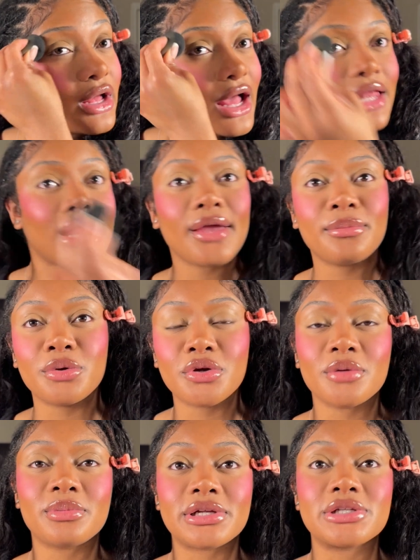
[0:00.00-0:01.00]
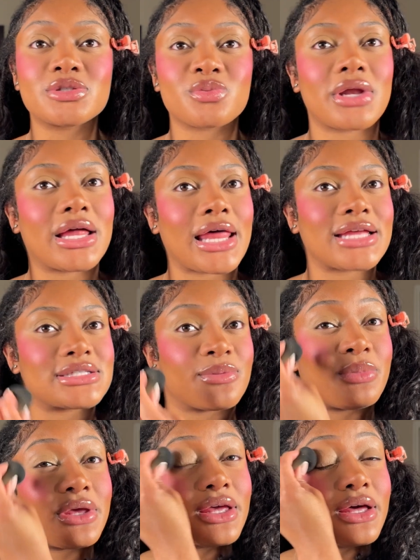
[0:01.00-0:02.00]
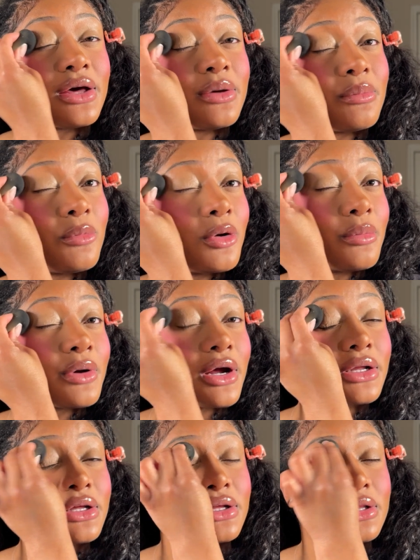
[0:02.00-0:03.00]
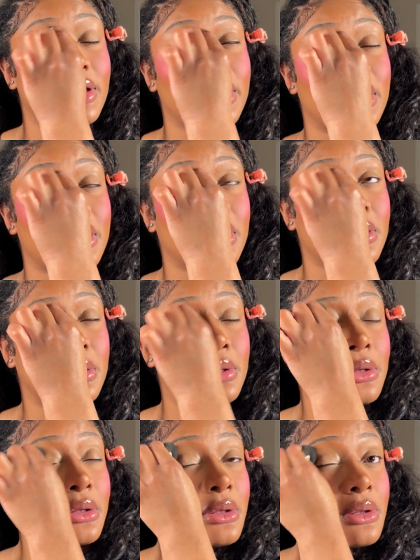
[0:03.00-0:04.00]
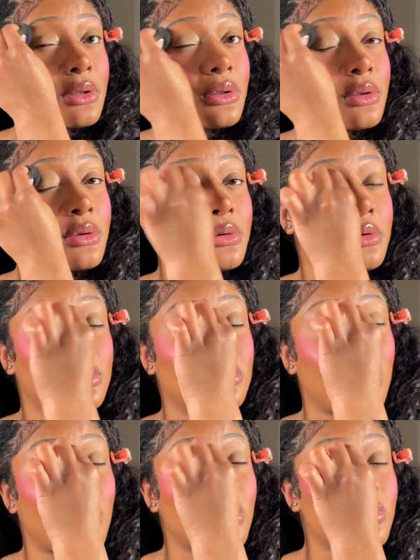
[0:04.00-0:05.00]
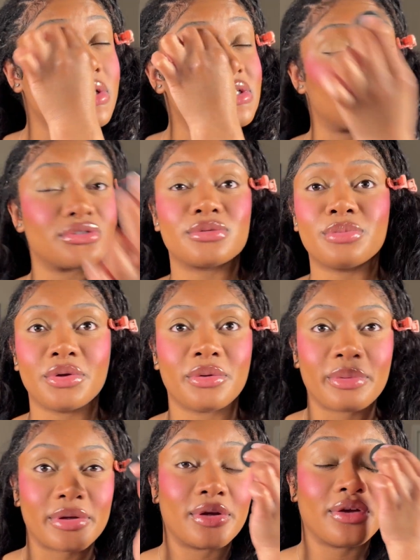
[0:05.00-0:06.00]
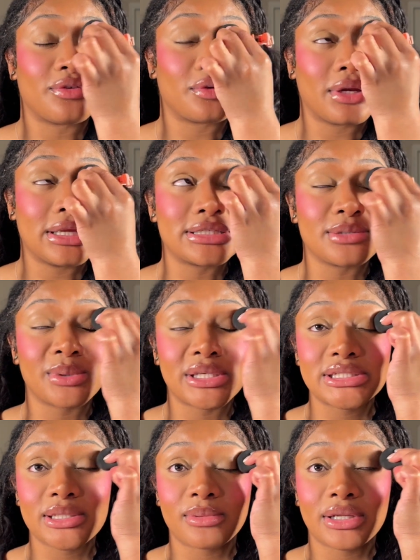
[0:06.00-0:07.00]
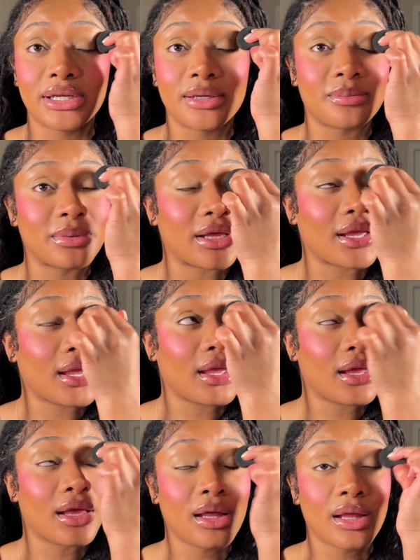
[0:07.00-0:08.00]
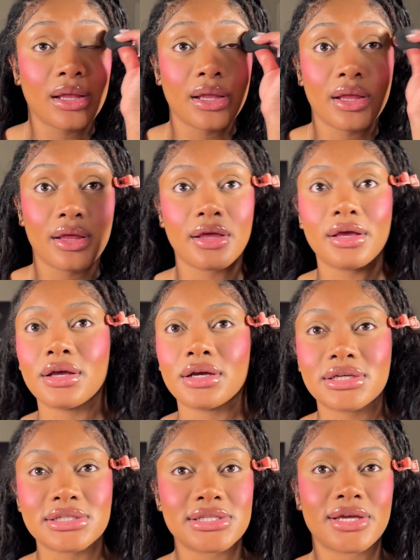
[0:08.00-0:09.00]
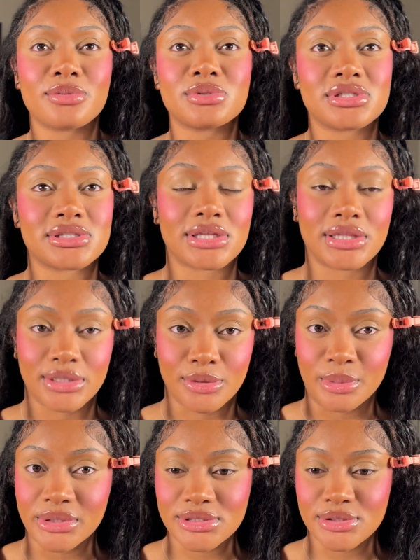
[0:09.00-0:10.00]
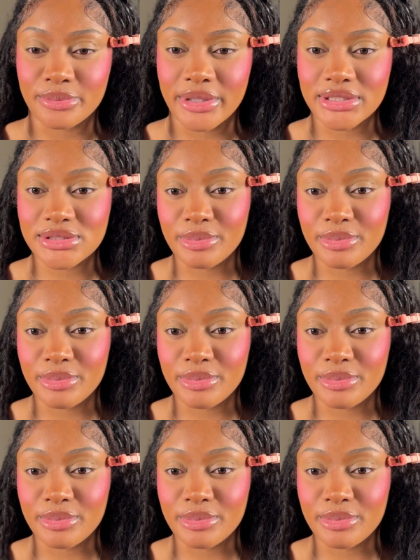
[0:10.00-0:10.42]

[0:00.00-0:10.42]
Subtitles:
I like beauty blenders when I like to pick up more product. Like, you always use a beauty blender if you need to pick something up. Like, because that was just a little bit too much.